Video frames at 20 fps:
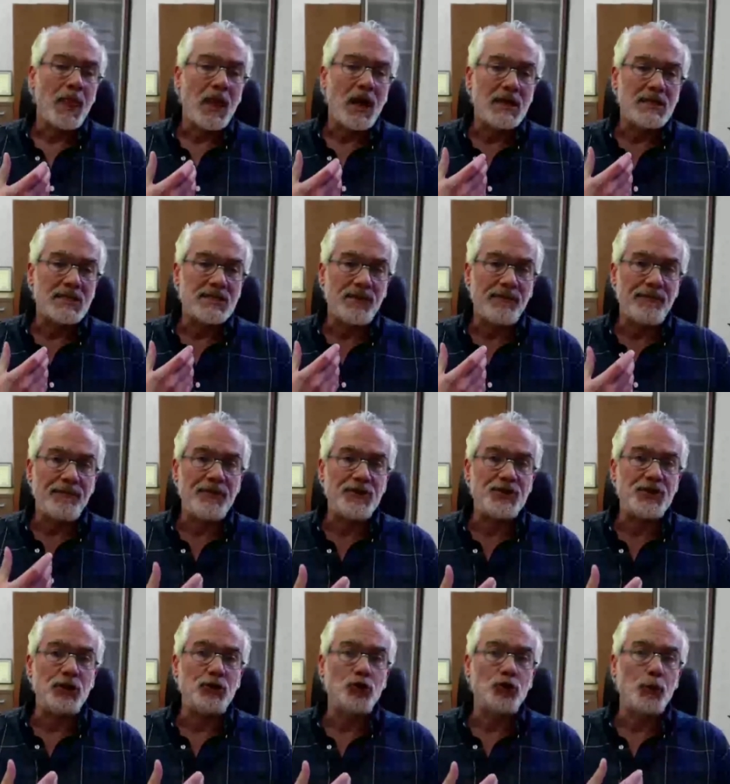
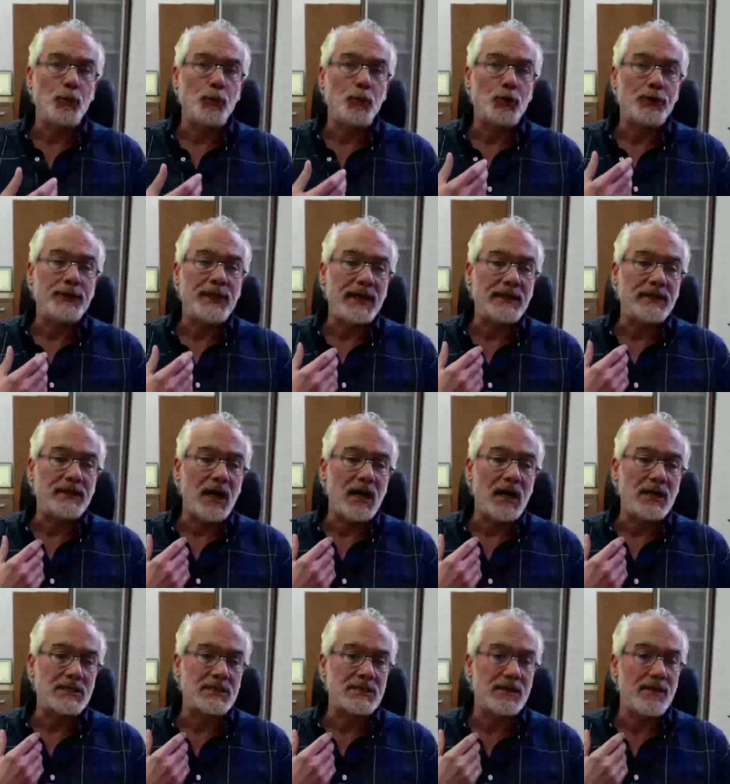sufficient to protect
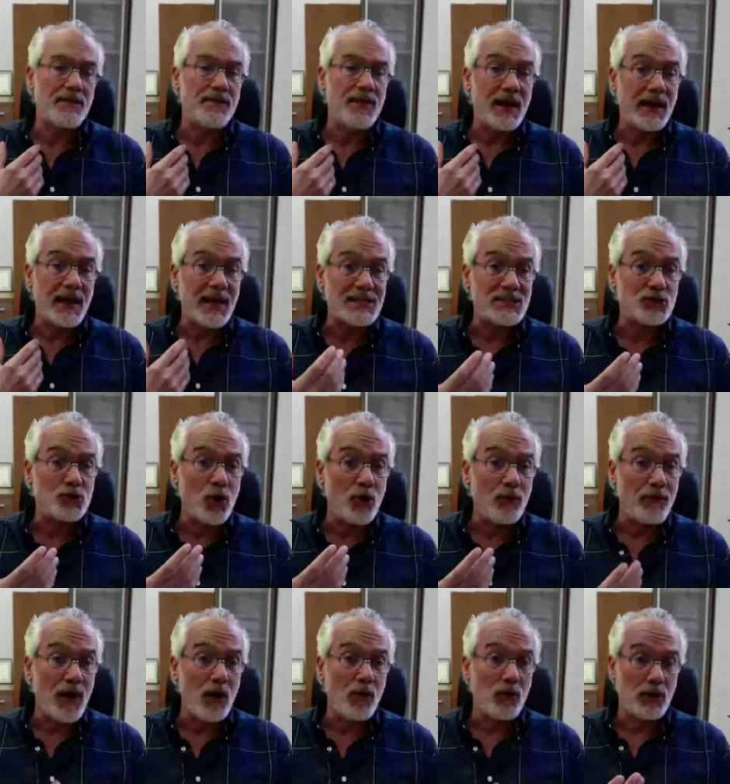us the rest of our